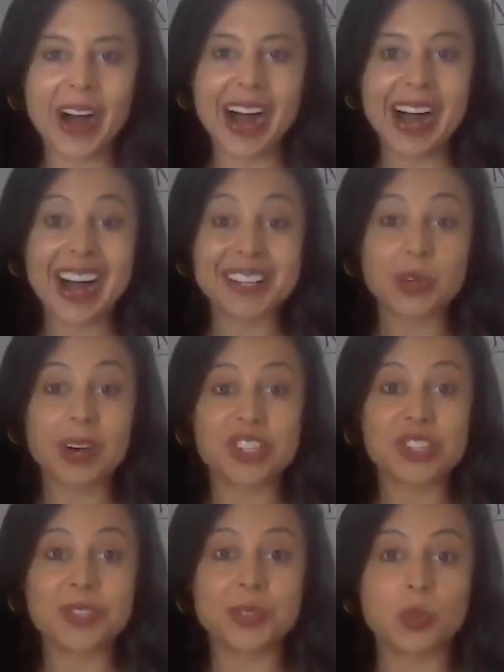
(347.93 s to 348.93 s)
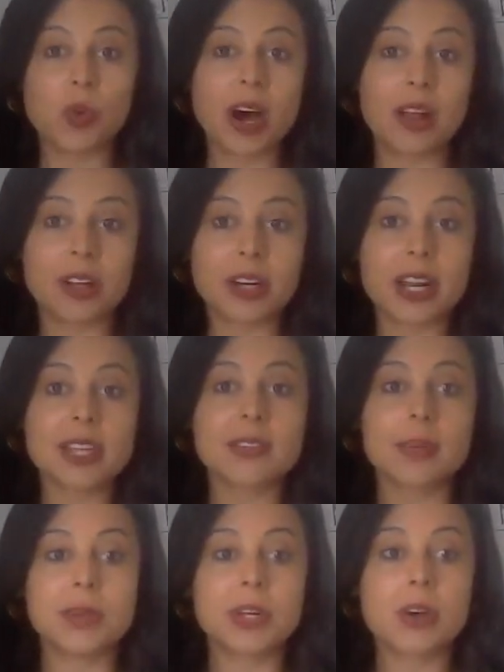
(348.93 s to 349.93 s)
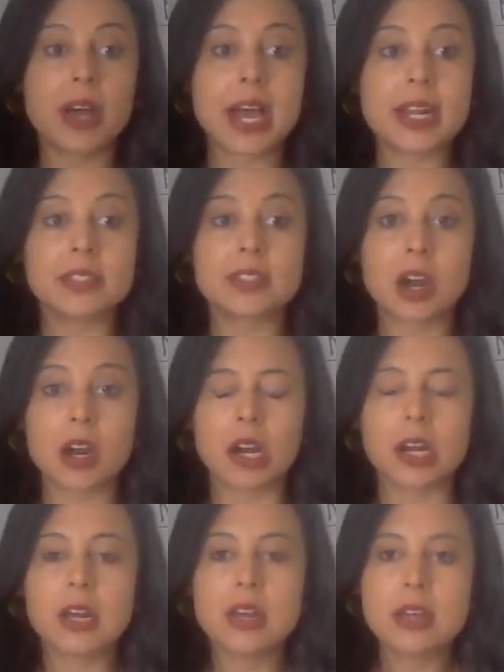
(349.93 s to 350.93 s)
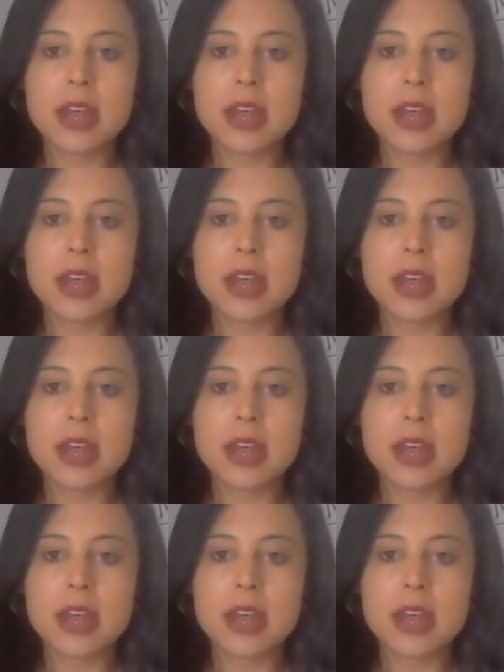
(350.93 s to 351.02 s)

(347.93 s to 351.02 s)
uh, ask questions as well. All right, so I'm going to go ahead and start,